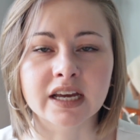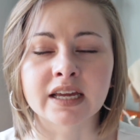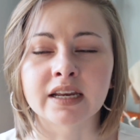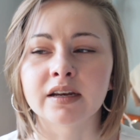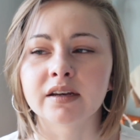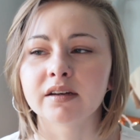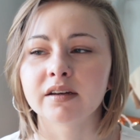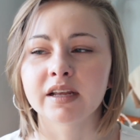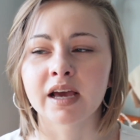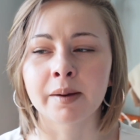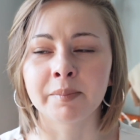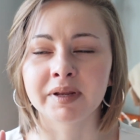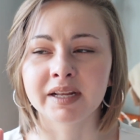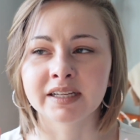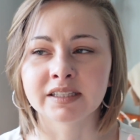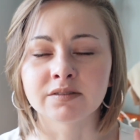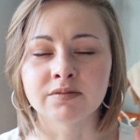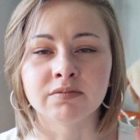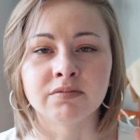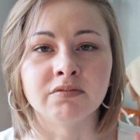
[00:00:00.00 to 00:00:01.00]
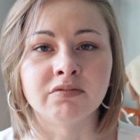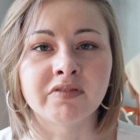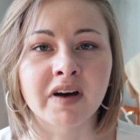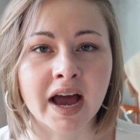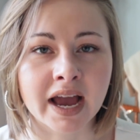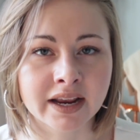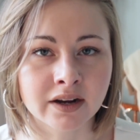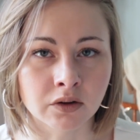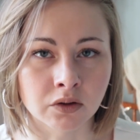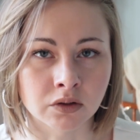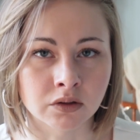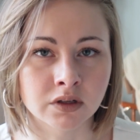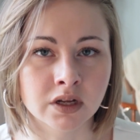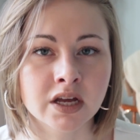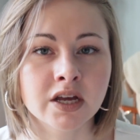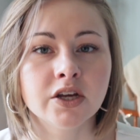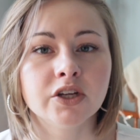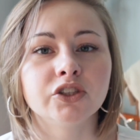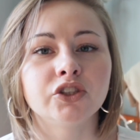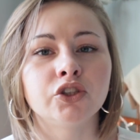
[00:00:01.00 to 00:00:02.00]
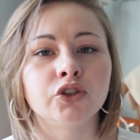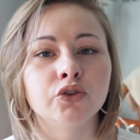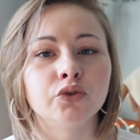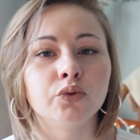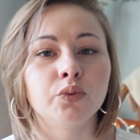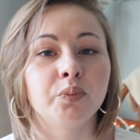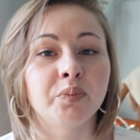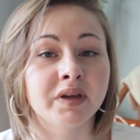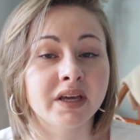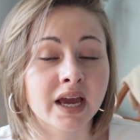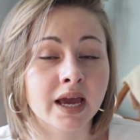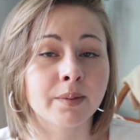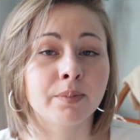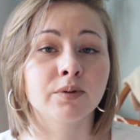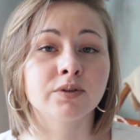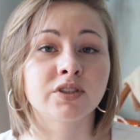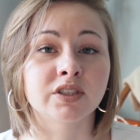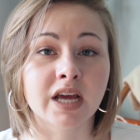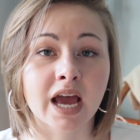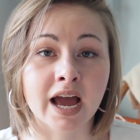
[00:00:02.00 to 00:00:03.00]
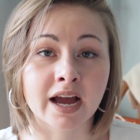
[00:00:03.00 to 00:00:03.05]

and it's vital to be able to